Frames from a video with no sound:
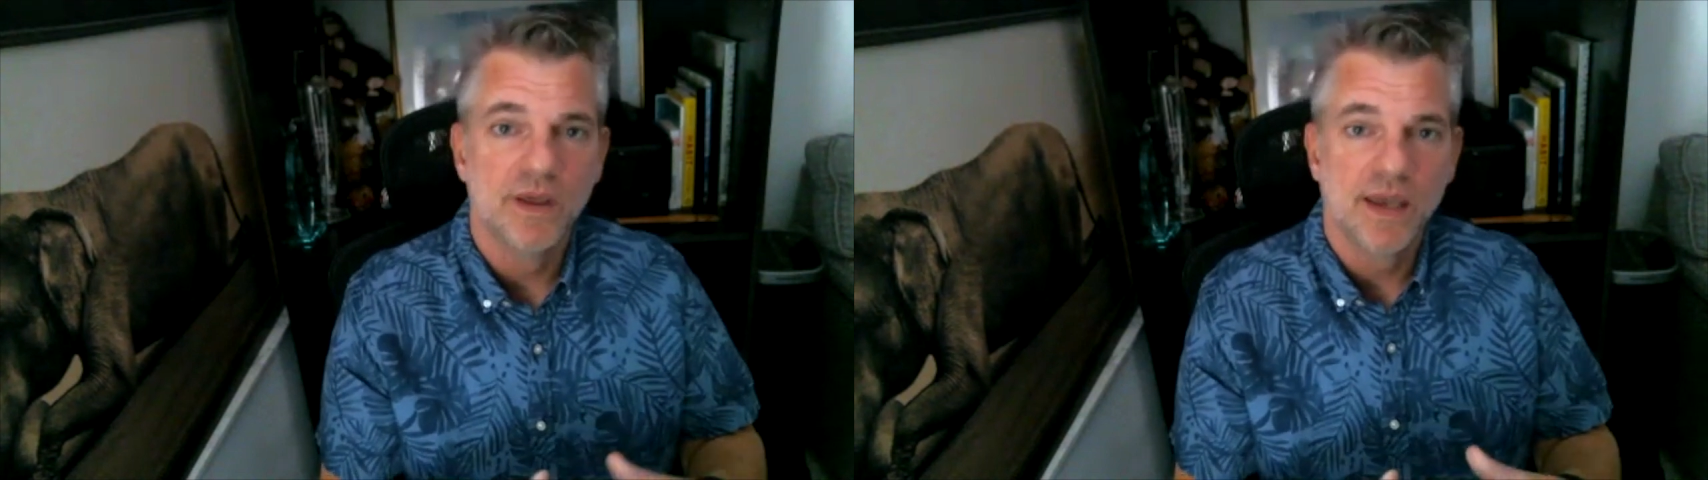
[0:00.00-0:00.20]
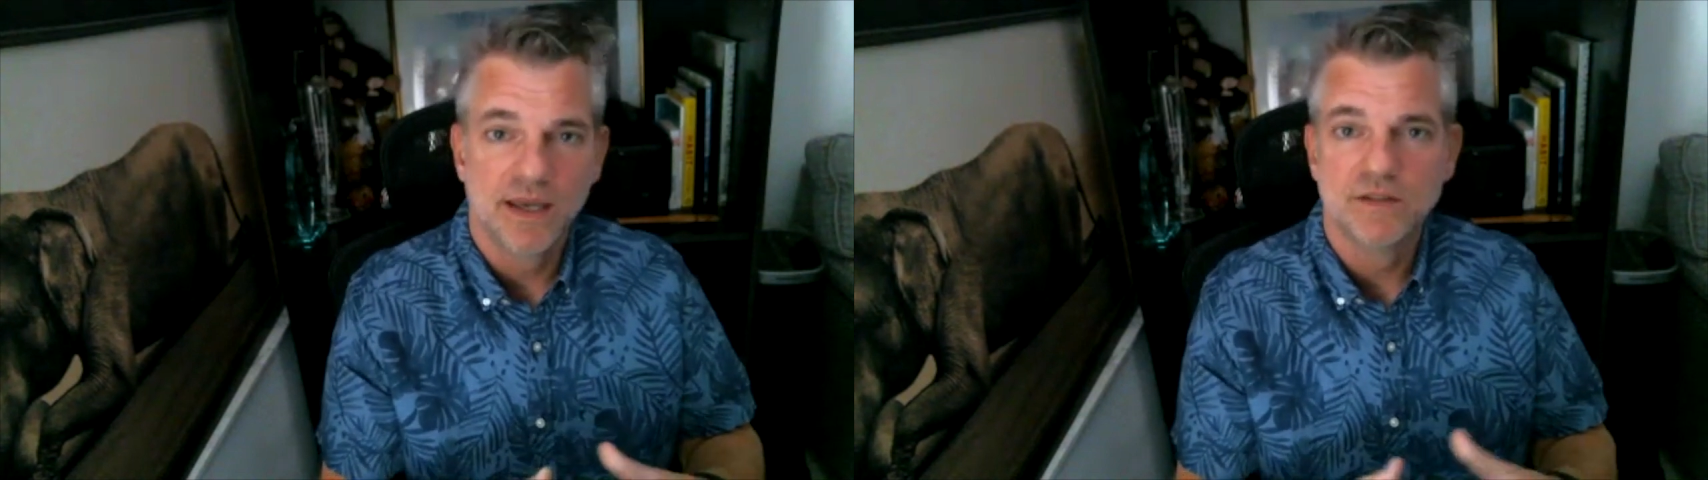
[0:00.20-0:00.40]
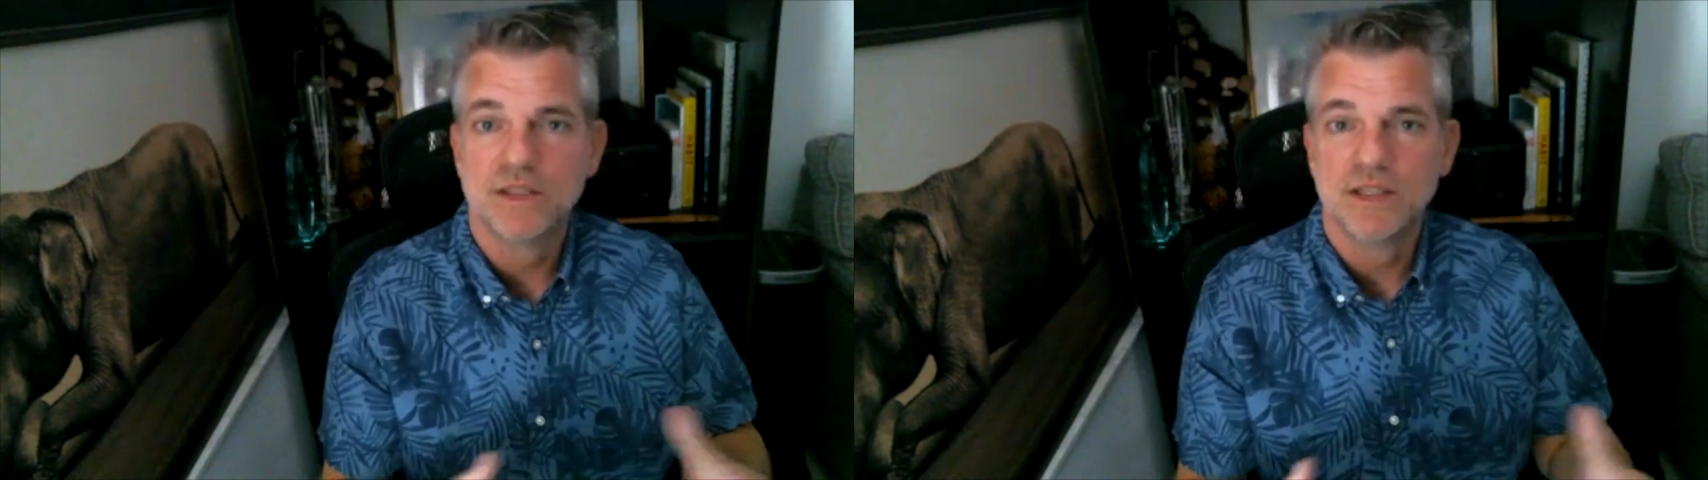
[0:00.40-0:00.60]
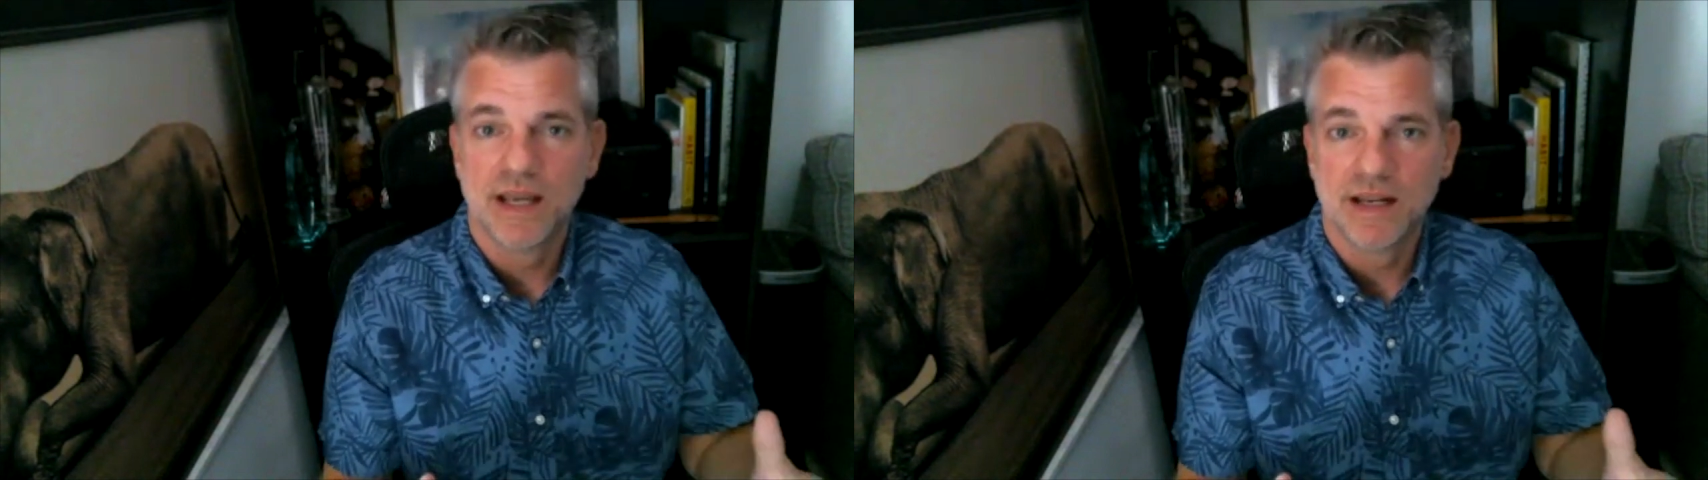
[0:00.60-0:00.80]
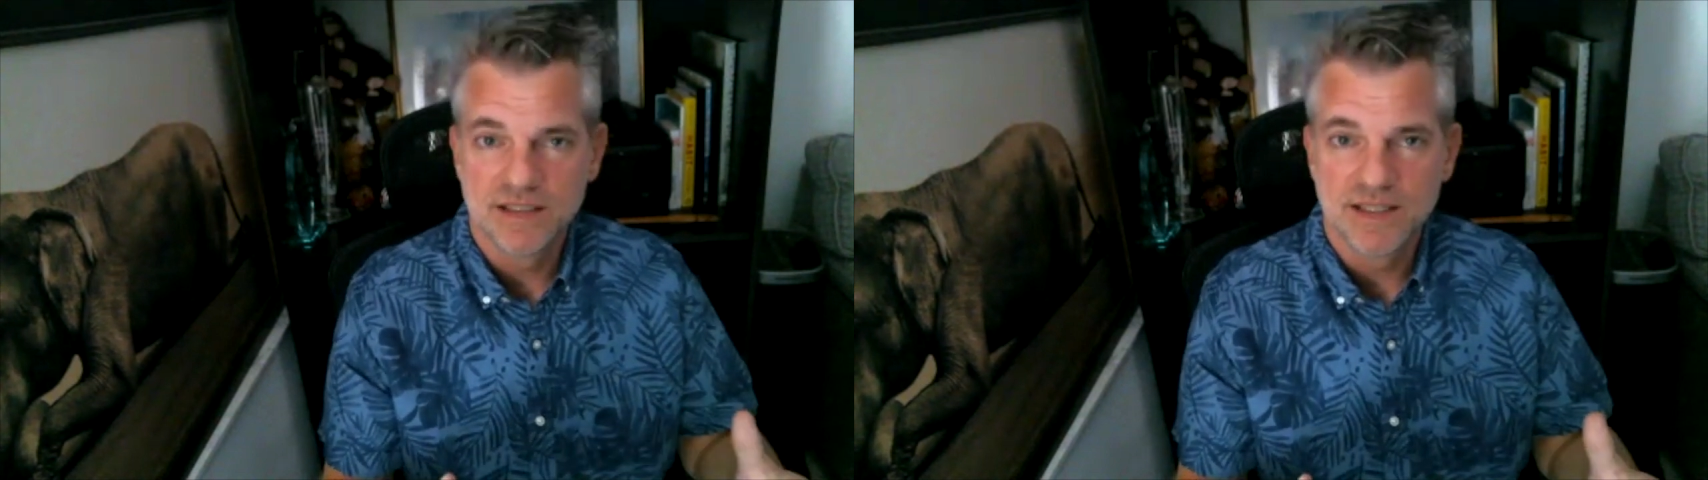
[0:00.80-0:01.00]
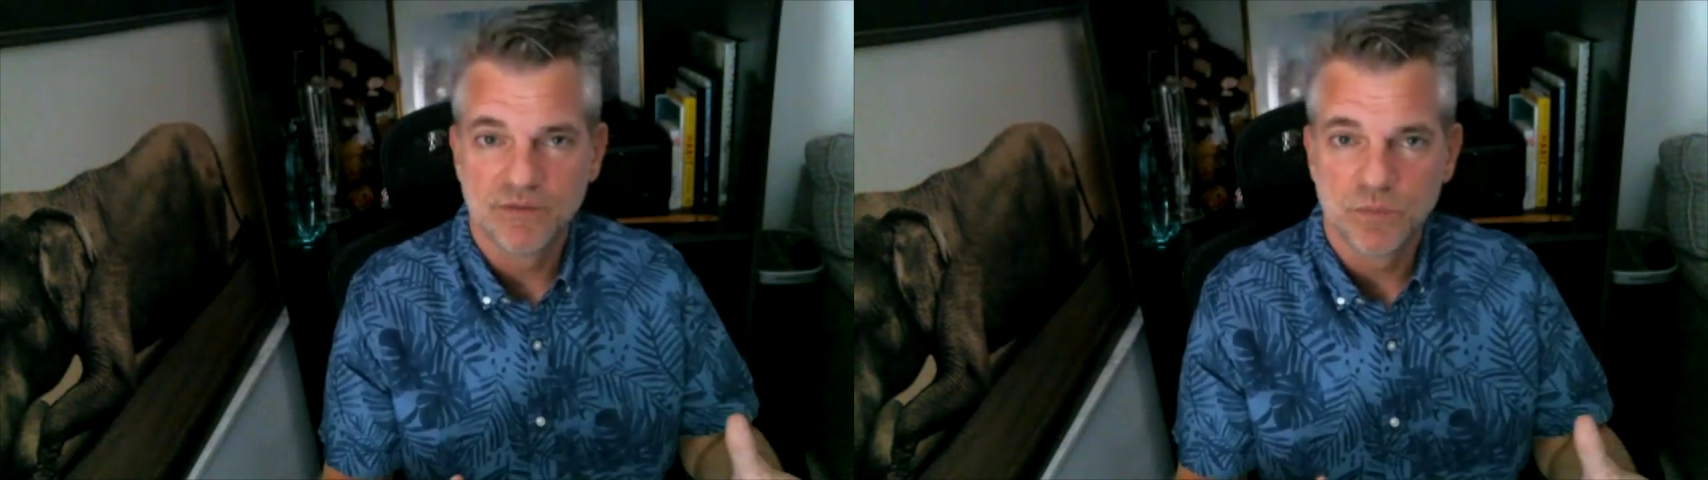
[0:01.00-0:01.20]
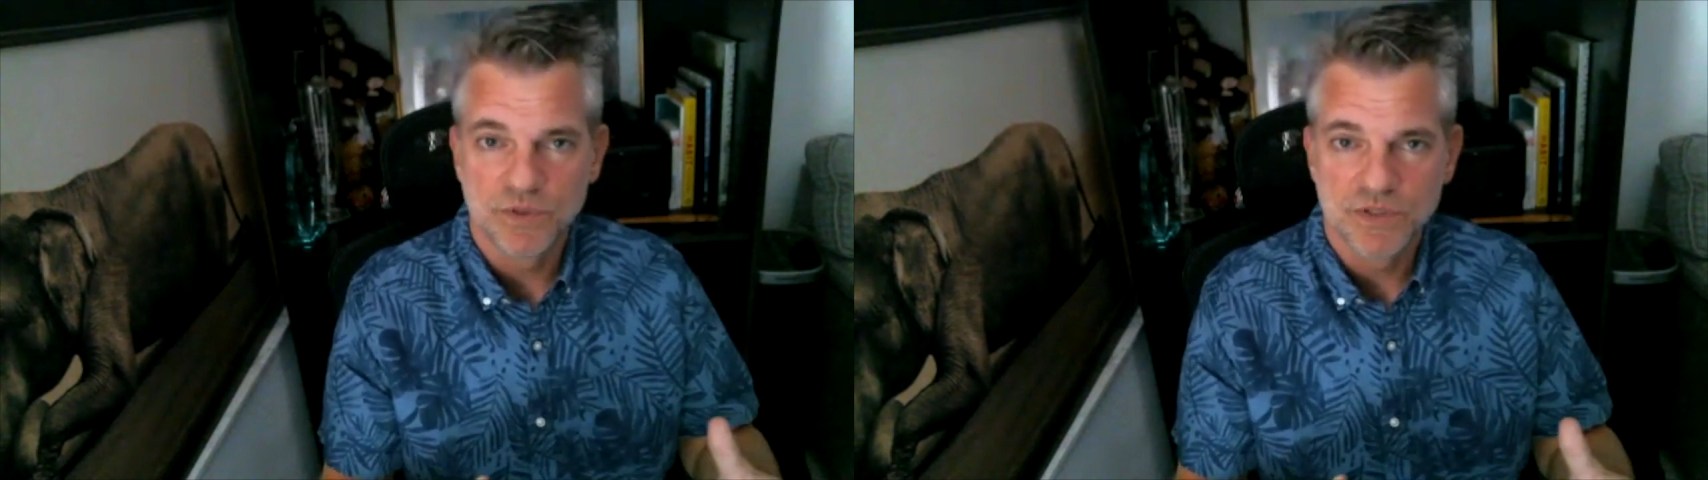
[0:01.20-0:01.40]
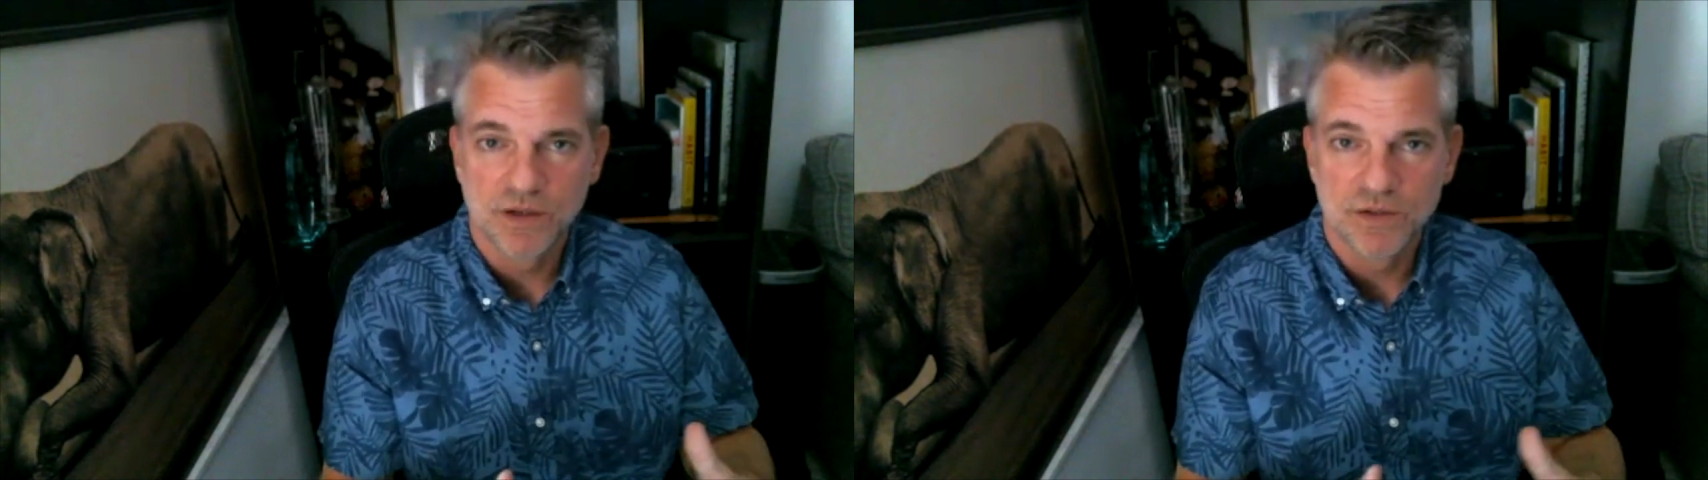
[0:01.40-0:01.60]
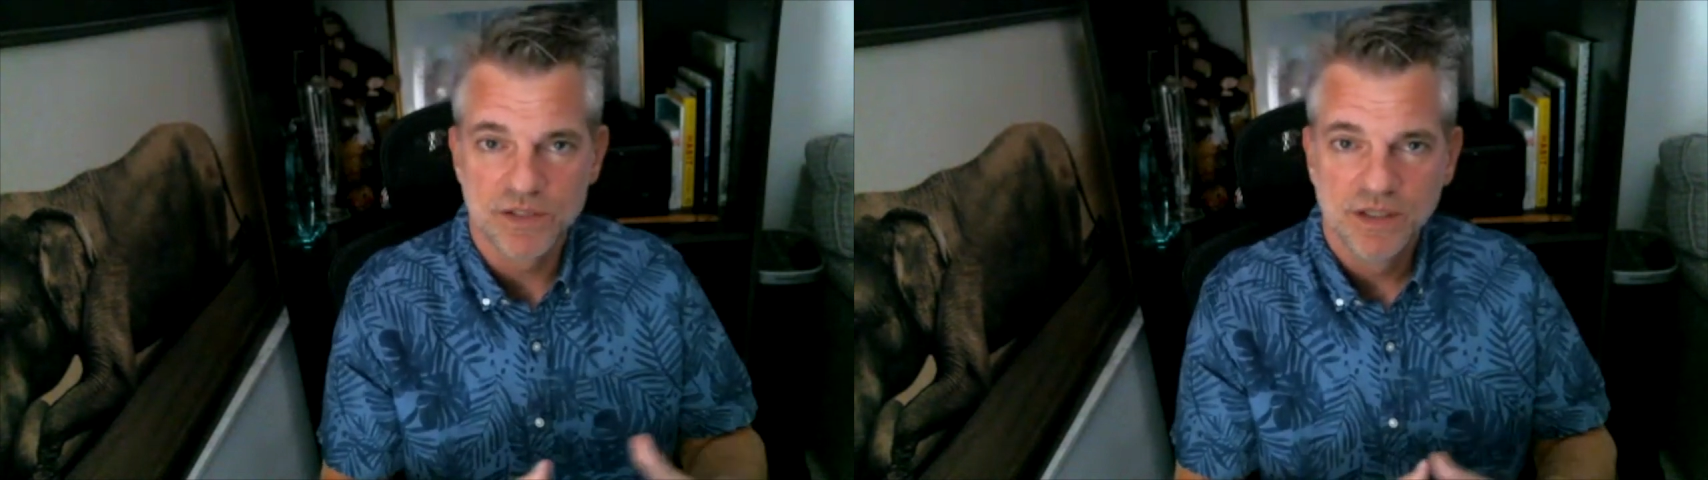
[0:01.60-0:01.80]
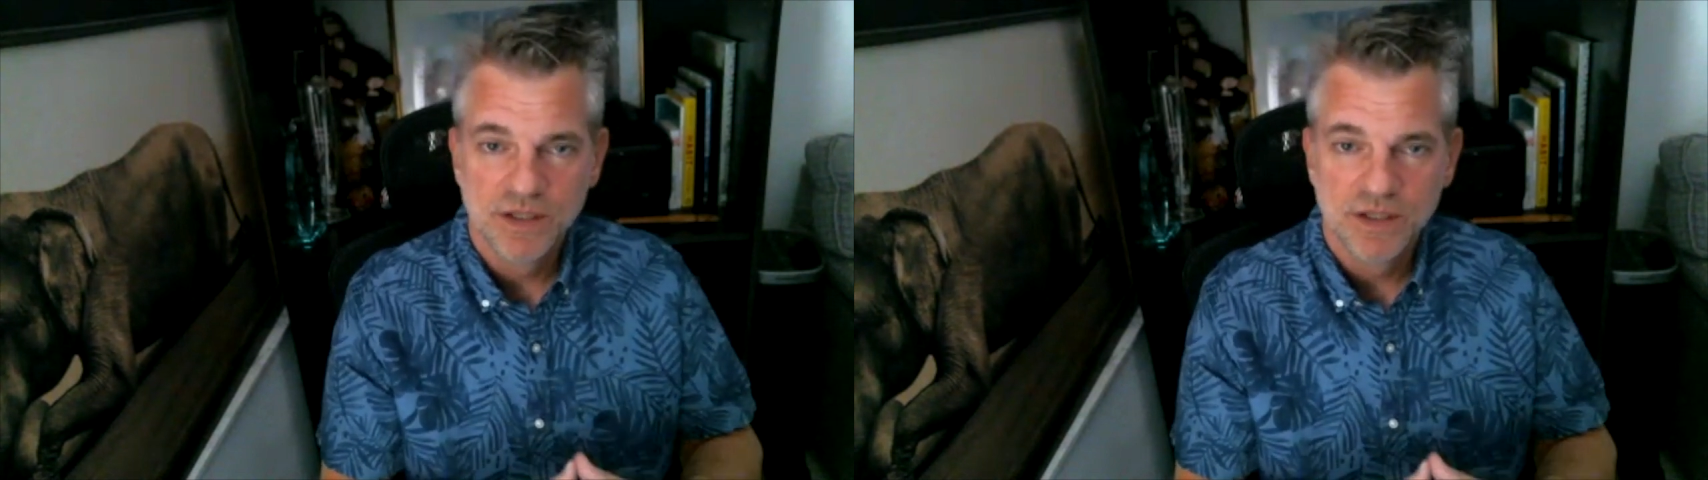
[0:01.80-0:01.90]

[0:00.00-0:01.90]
hence the 97 percenters.